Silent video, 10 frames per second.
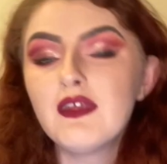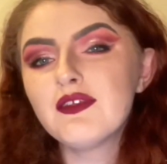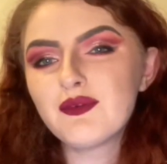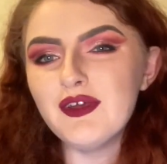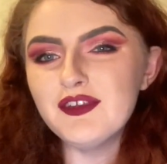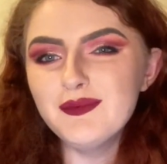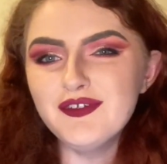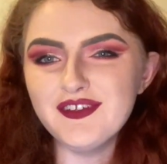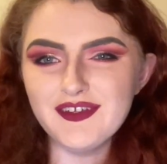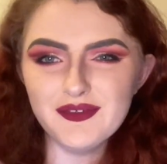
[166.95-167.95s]
It's quite
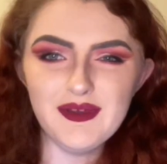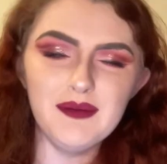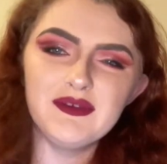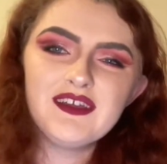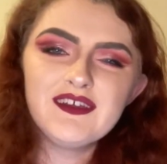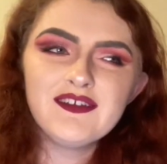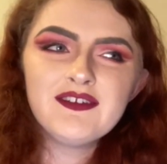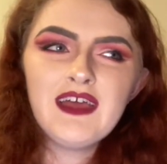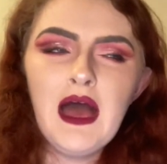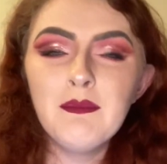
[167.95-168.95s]
amusing as well because
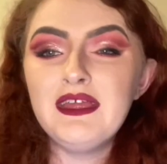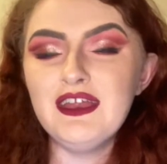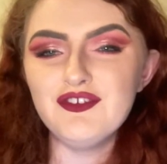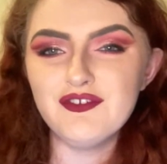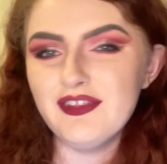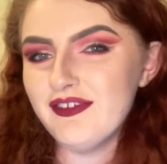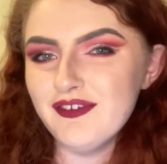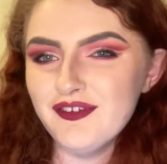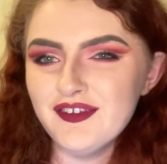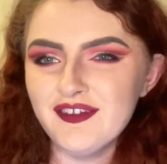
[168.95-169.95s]
each of these
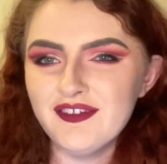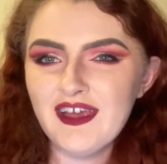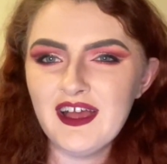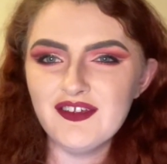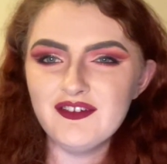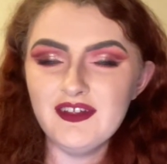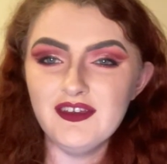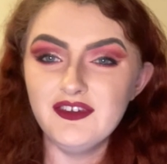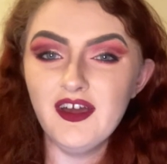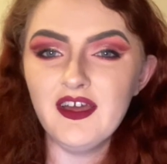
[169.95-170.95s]
suitors actually
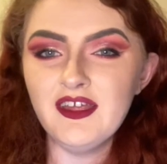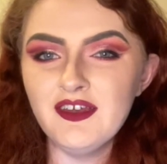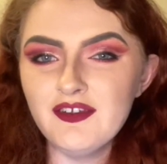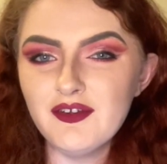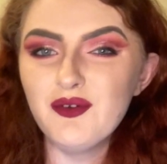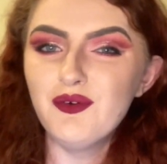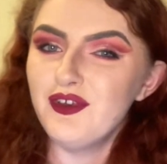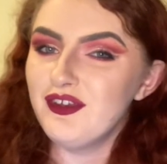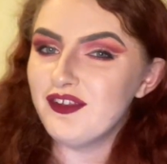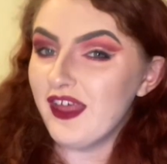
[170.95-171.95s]
died
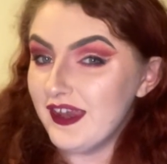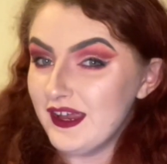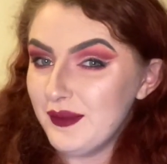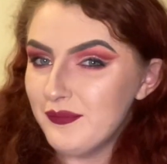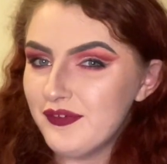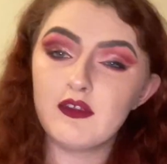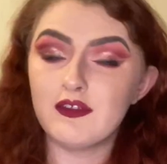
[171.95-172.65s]
according to their names.